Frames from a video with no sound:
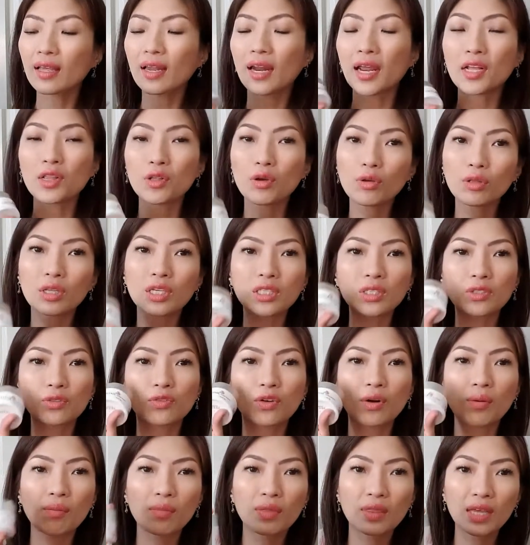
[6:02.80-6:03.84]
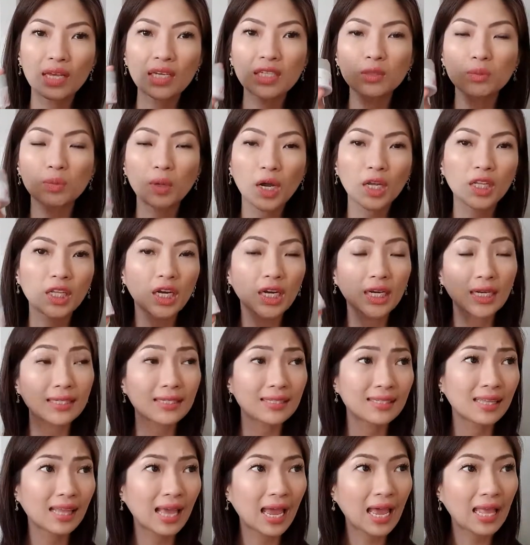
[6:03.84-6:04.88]
that I notice from this product
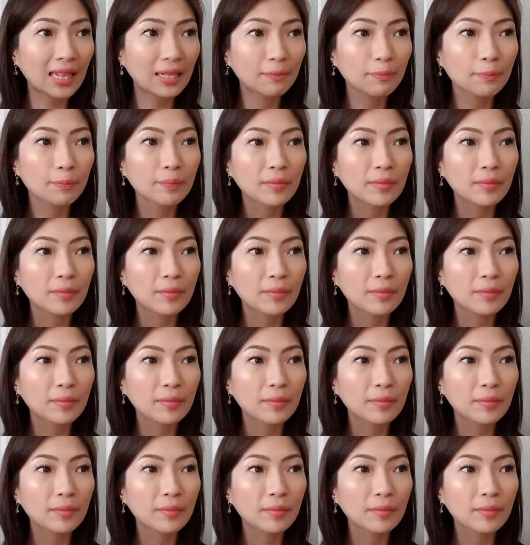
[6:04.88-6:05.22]
is that